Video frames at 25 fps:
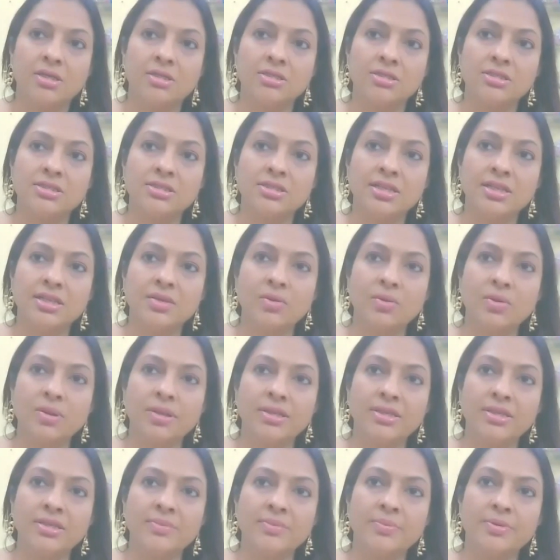Still
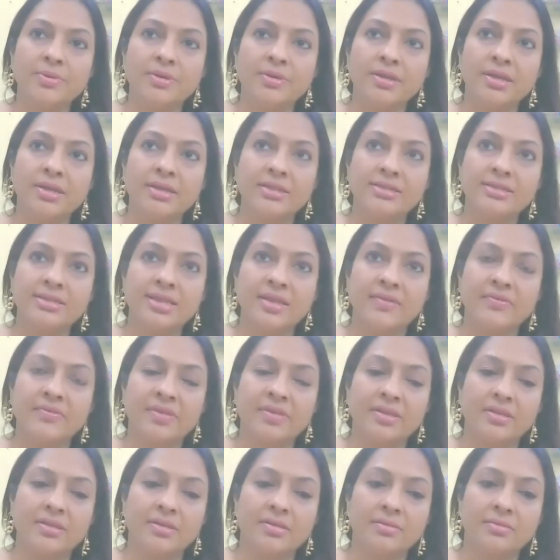going deeper at
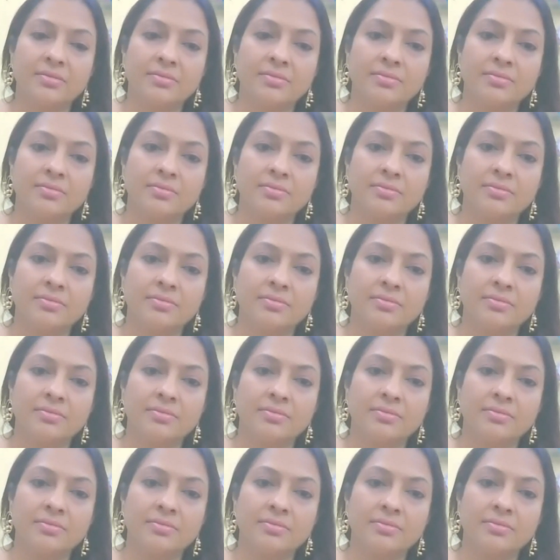7.